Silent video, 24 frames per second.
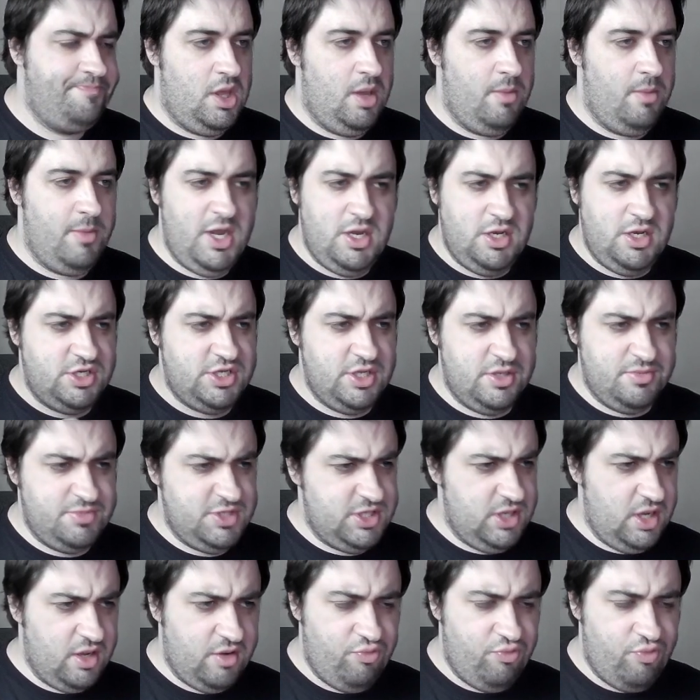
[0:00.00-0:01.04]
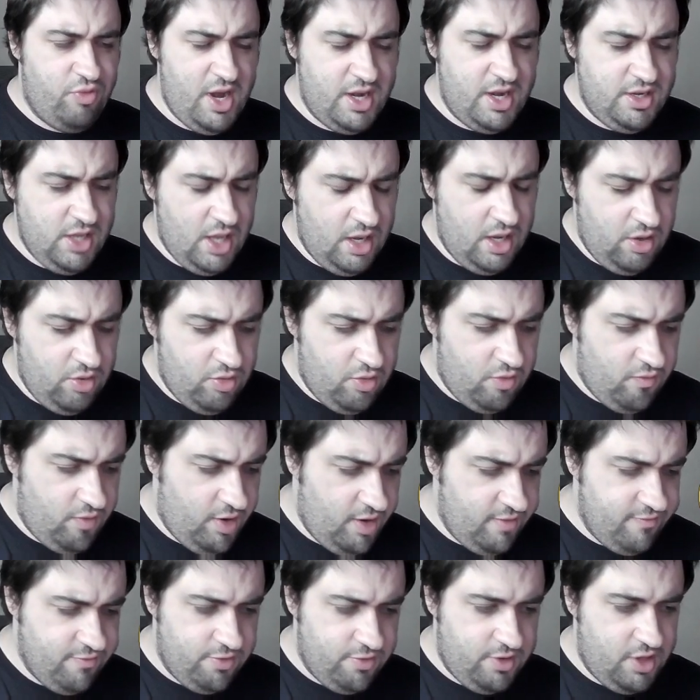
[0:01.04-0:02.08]
I mean, in terms of like red-yellow
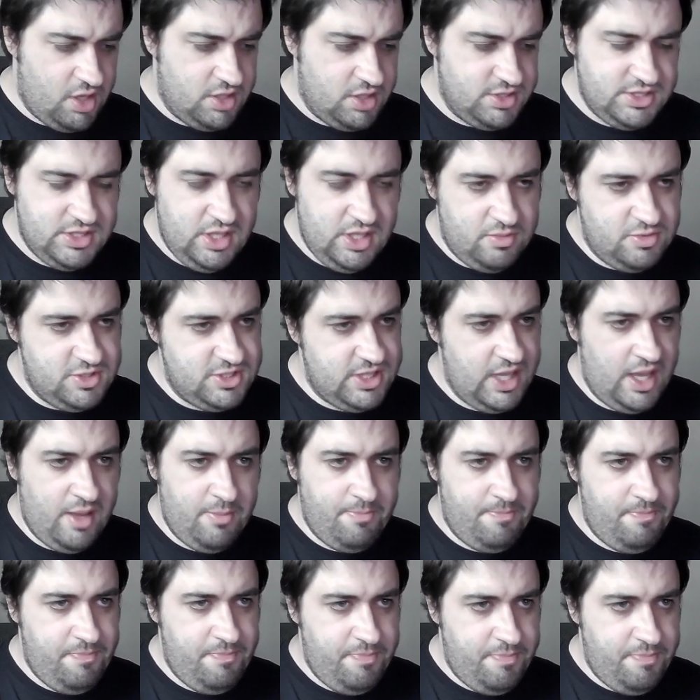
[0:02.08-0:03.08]
arrival cards, there was that